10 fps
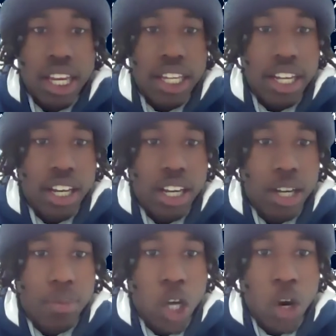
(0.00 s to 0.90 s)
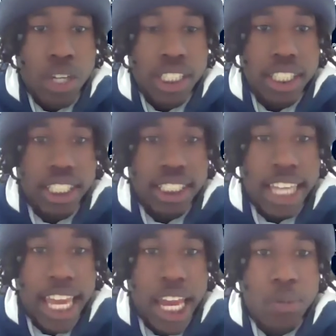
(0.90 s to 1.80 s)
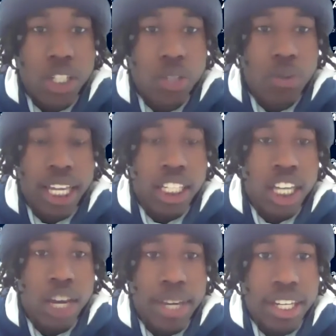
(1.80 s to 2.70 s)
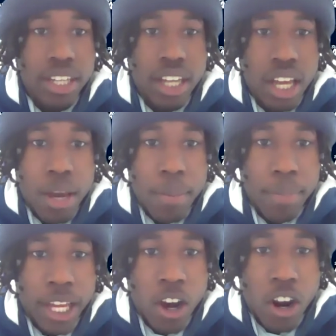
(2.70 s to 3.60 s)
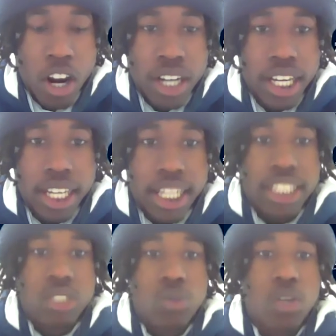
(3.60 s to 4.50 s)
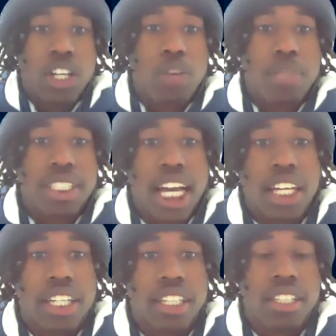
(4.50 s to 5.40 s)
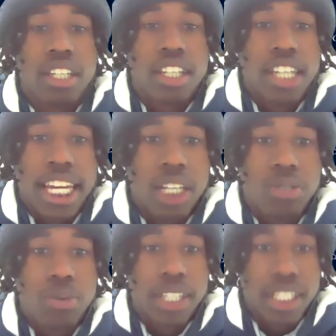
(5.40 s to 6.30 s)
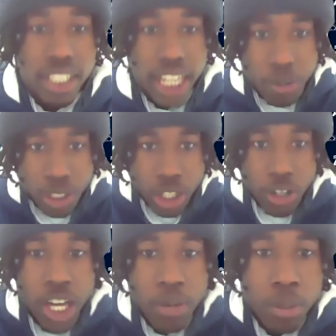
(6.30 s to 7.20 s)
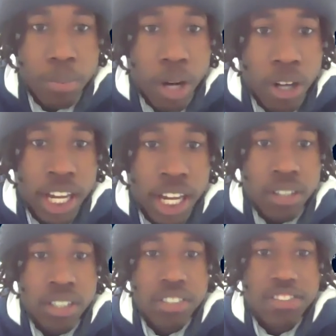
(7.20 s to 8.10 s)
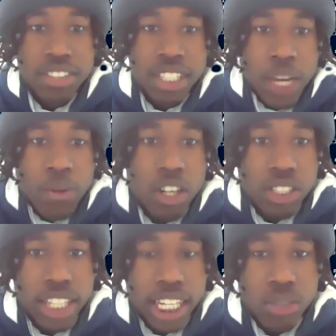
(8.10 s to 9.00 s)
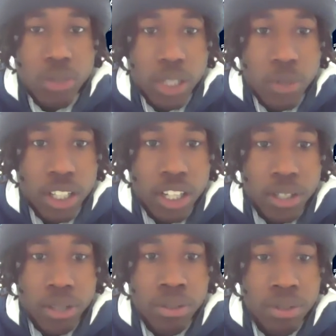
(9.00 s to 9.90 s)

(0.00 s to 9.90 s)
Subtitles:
And going into this game, we knew we had to come in, play hard, and get this 1-0 mentality. And that's what we did today. We showed up, we balled out, and we're on to next week, 1-0.